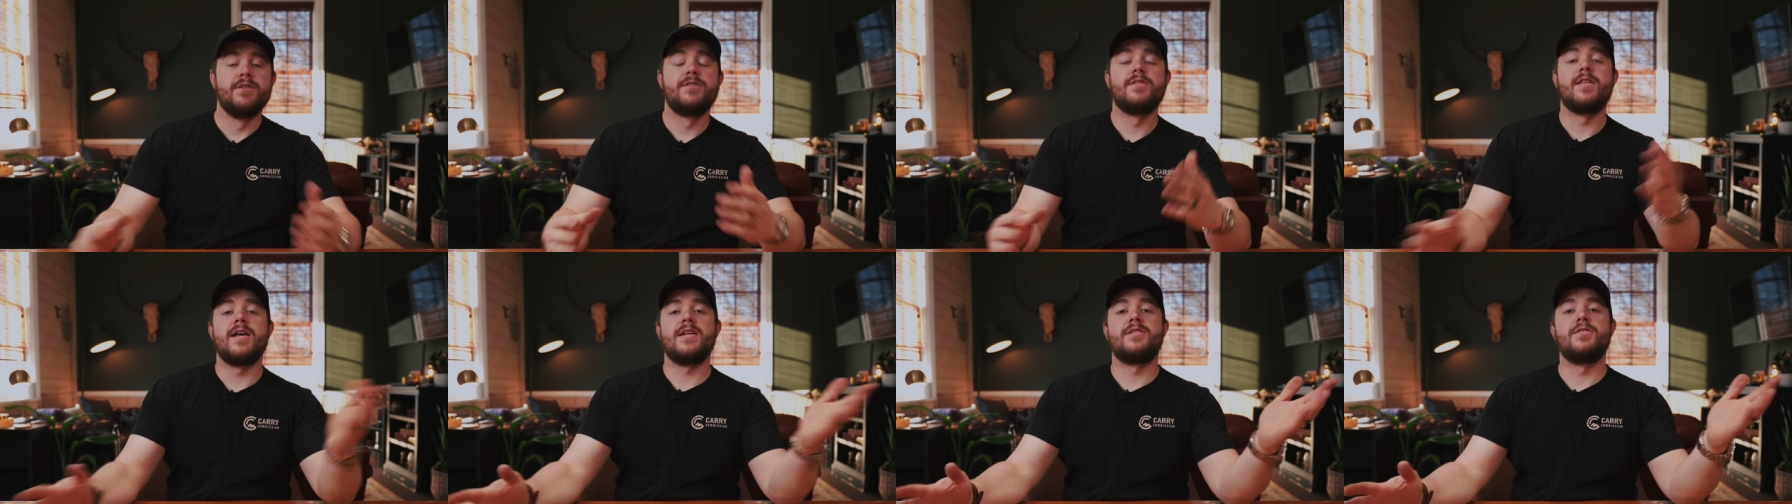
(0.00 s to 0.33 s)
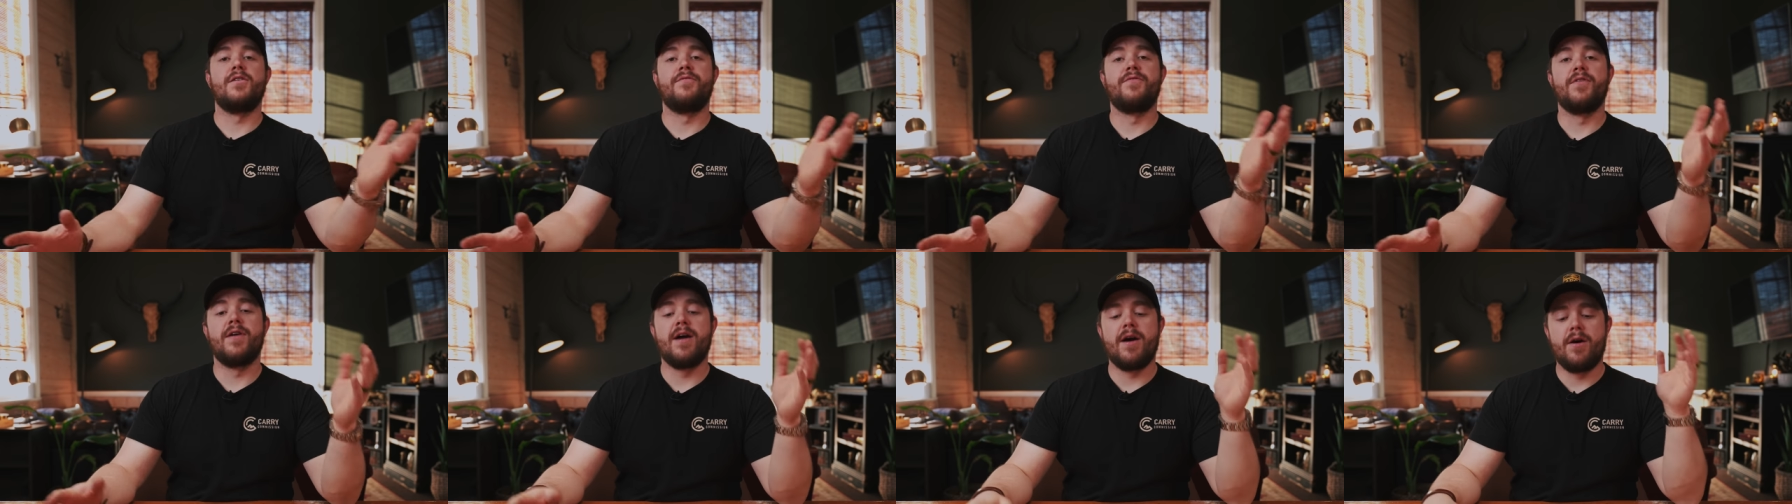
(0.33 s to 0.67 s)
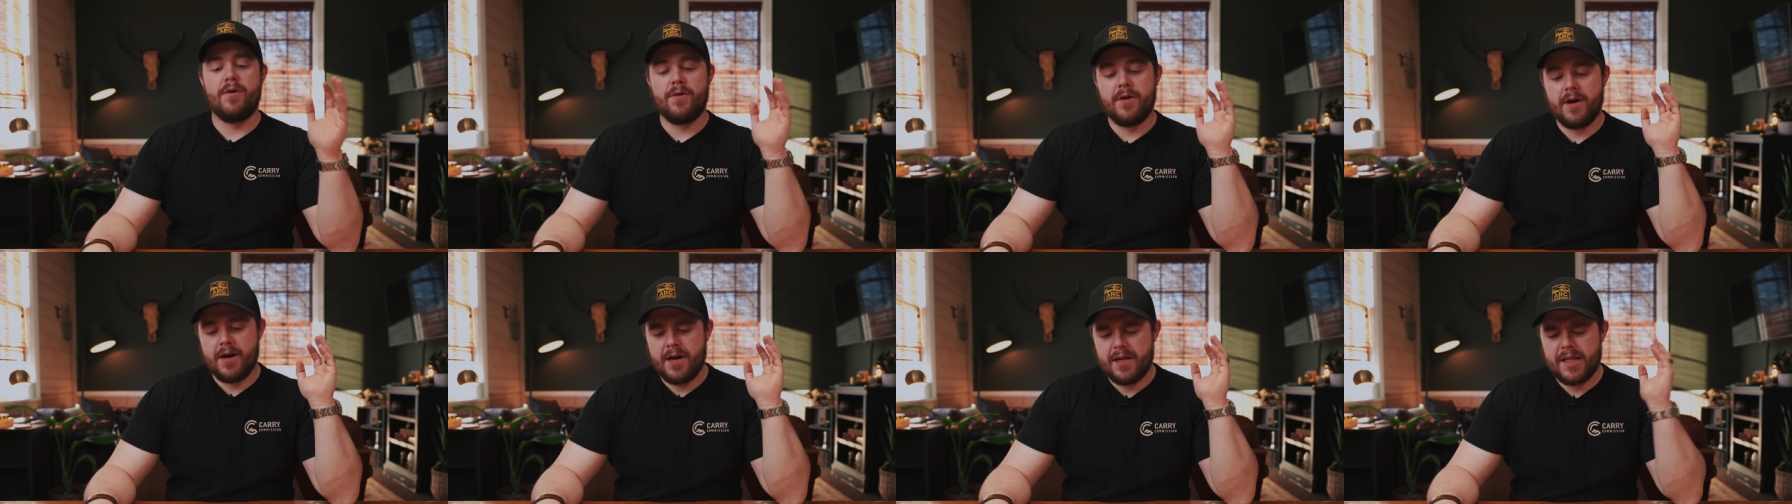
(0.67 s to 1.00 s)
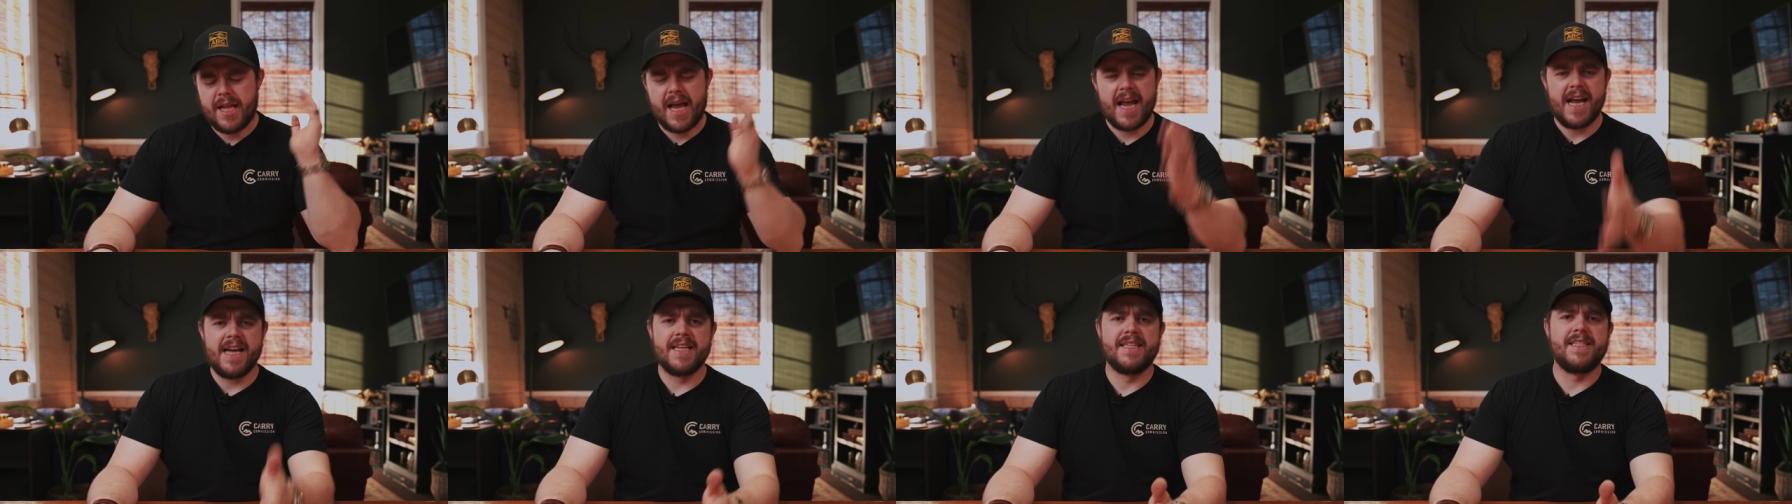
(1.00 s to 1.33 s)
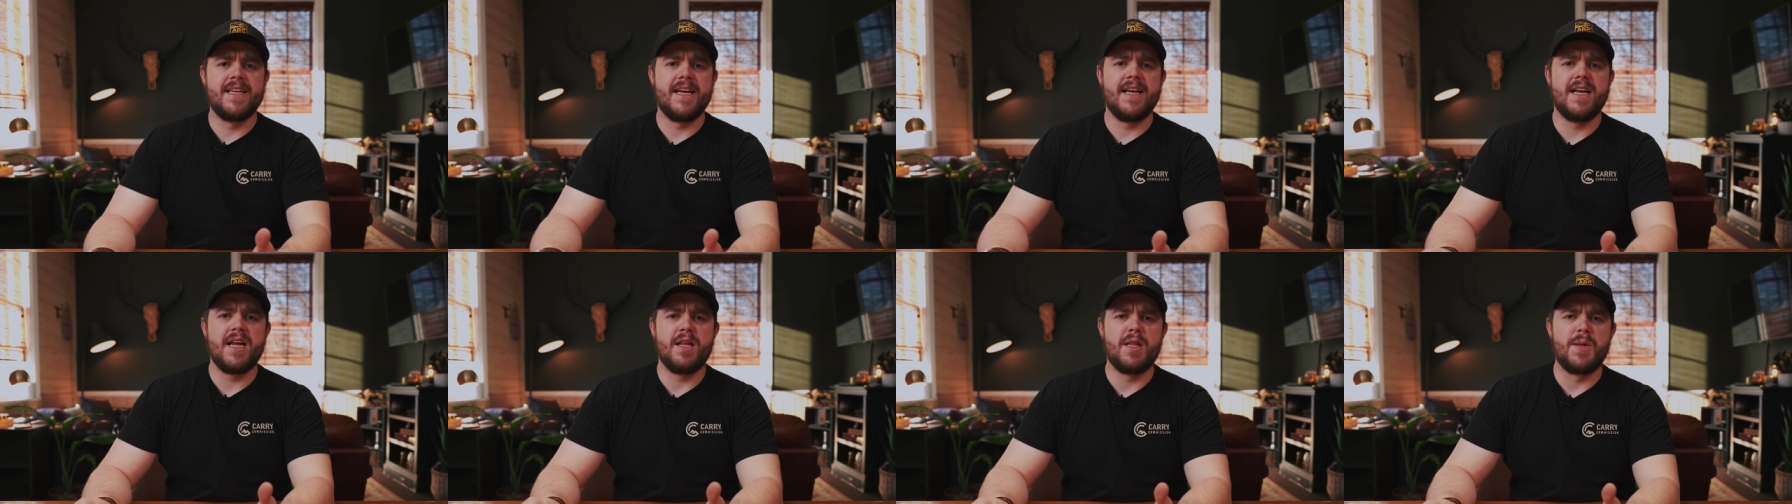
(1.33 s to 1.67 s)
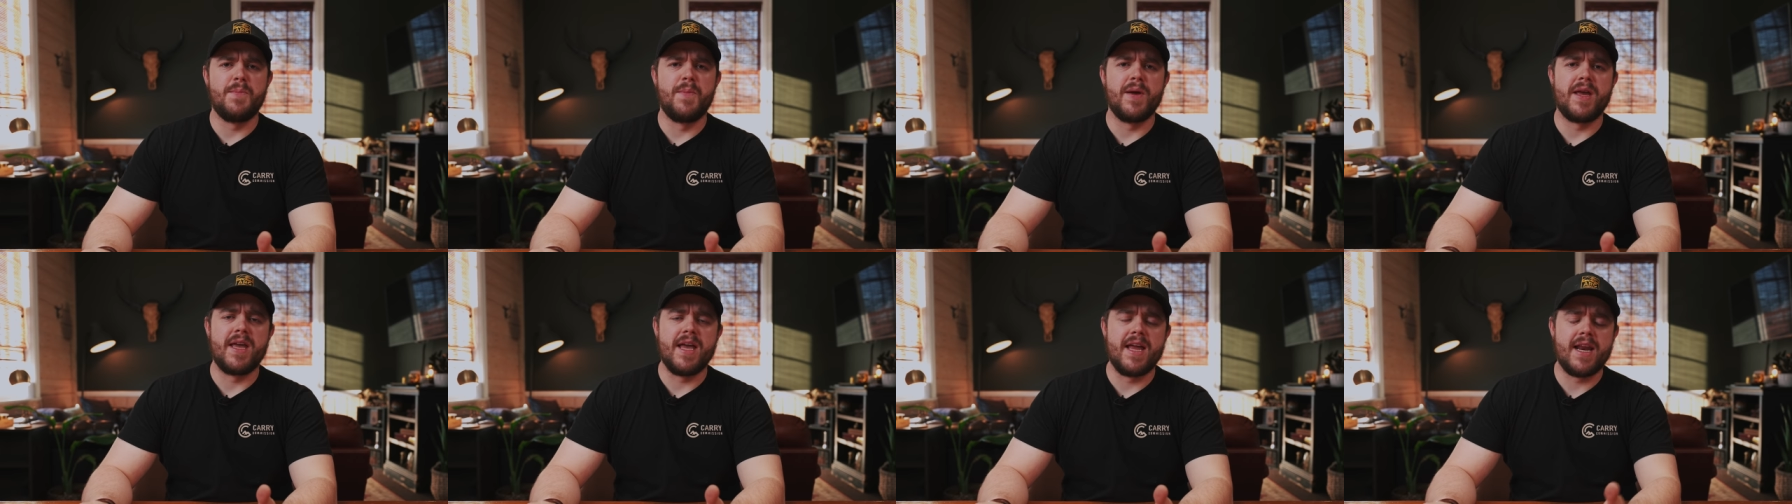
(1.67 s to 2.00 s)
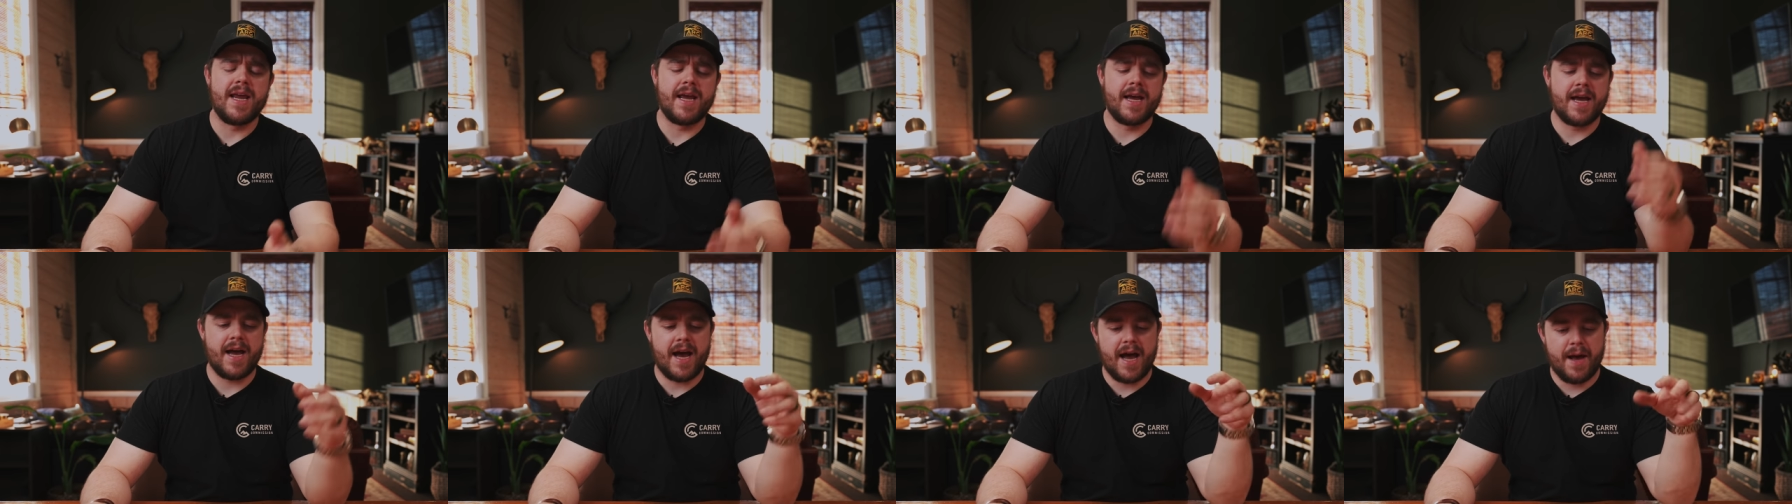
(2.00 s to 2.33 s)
So that's all for now. Like I said at the beginning,